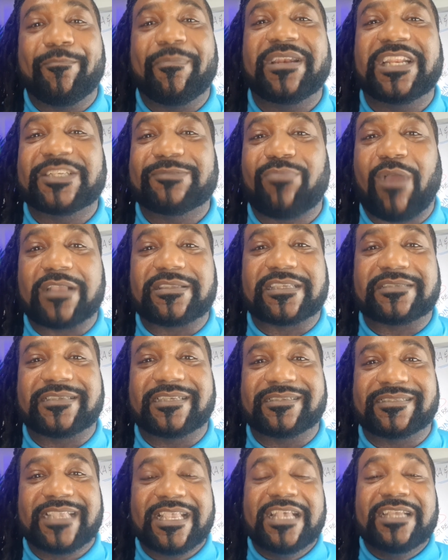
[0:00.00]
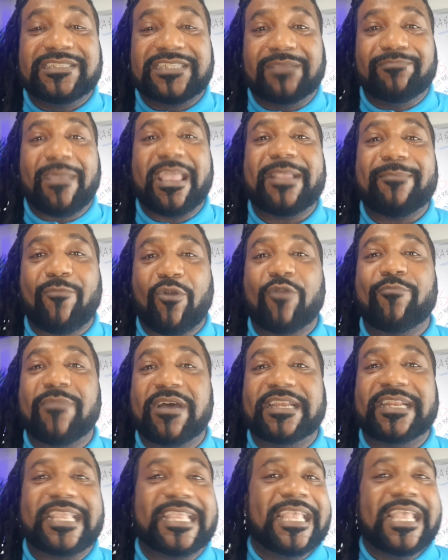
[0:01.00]
business processes, to make more
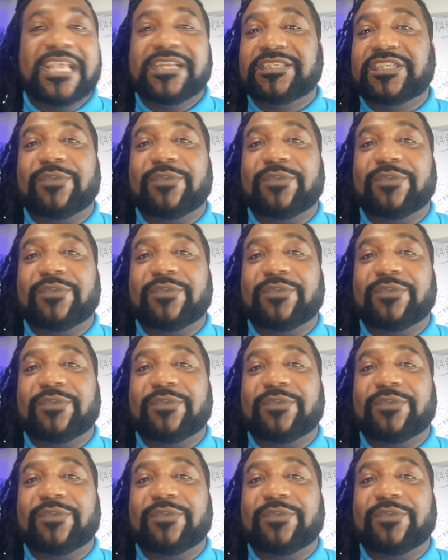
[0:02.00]
money,